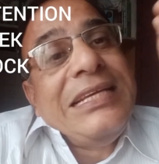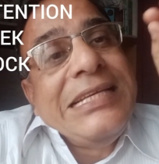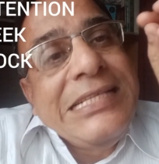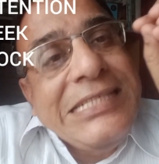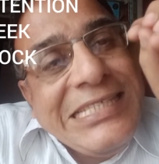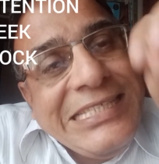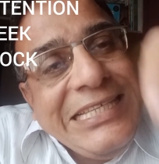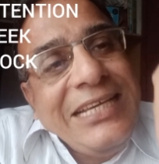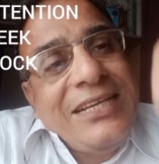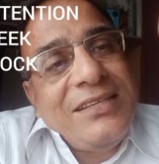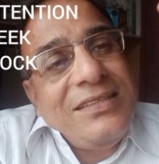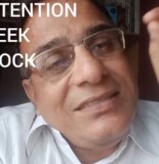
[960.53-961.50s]

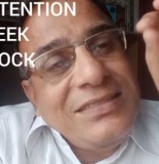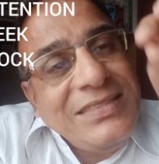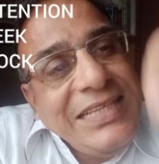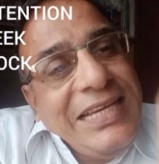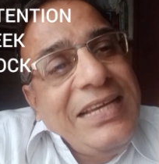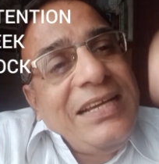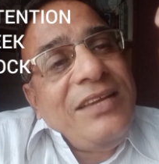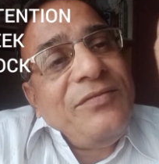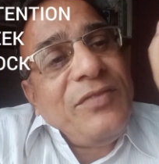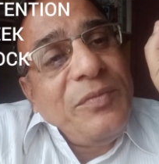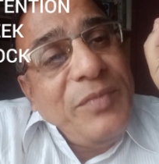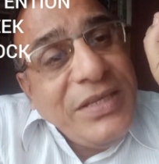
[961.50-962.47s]
Seek
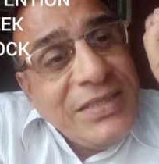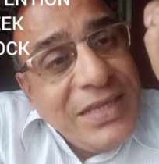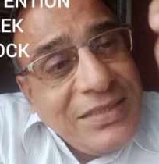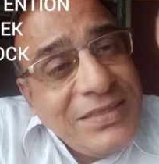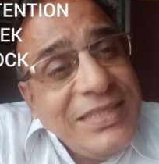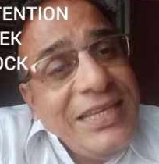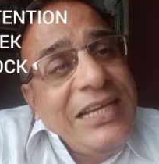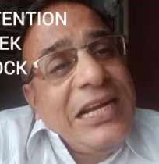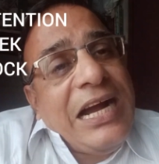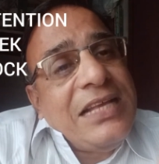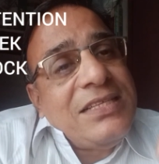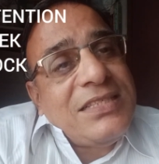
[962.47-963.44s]
information, seek
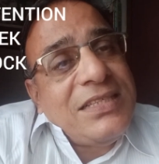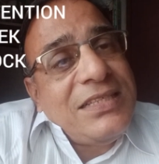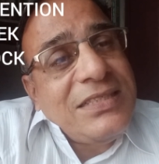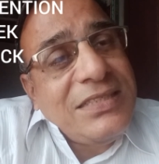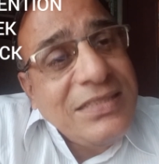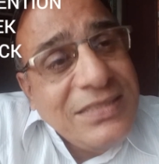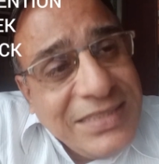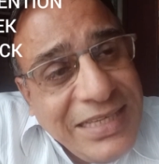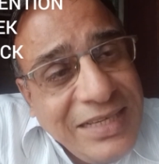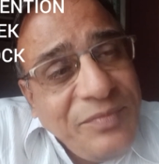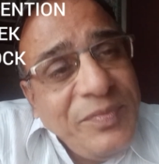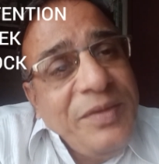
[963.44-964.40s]
answers,
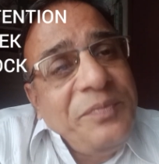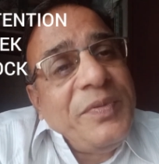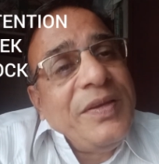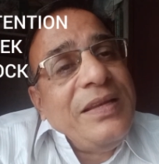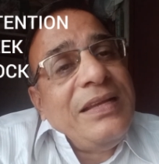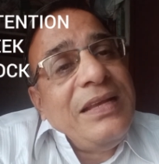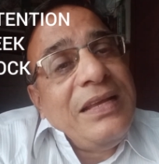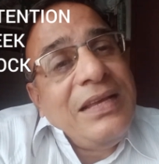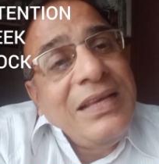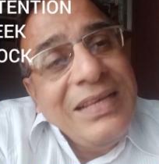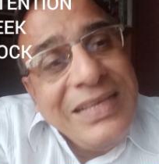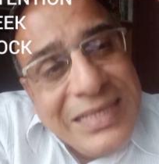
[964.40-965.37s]
seek people,
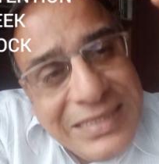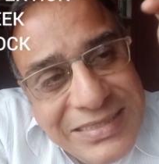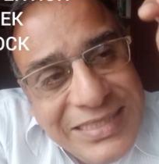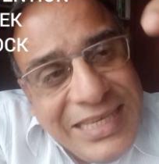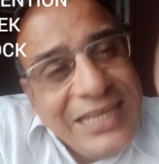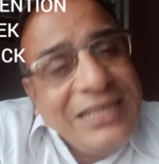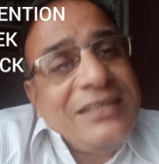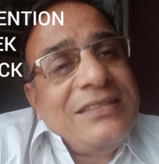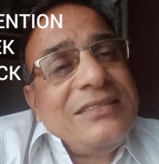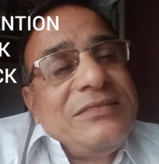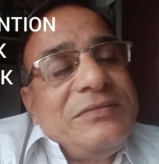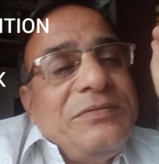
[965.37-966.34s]
seek
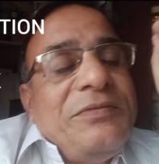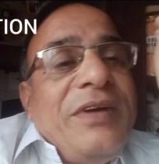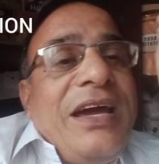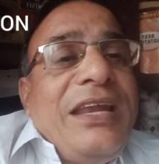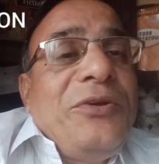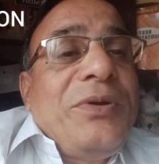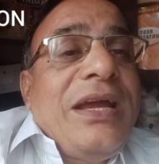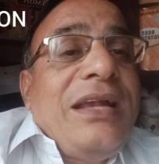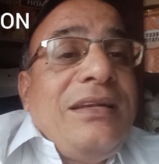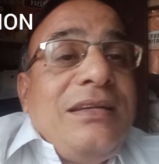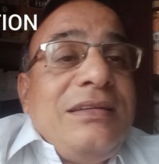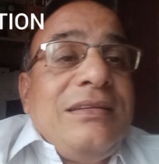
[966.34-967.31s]
where you
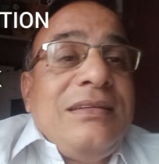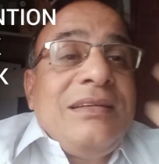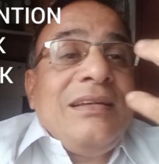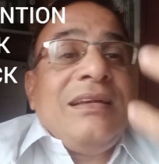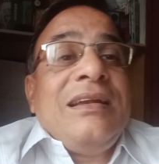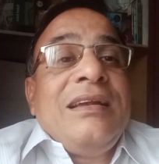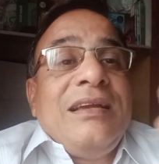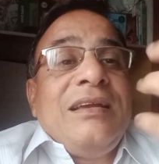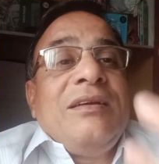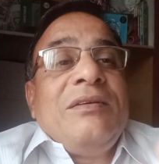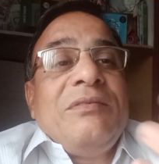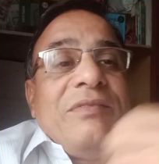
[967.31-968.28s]
can
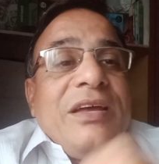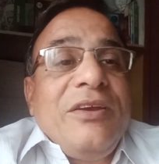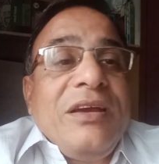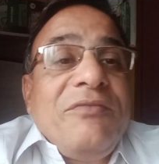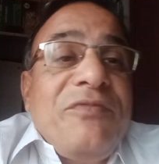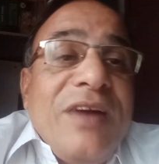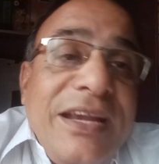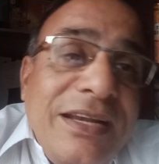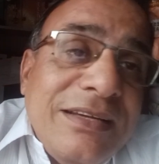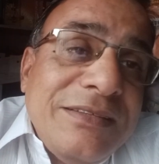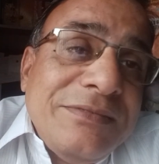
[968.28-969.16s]
where you can find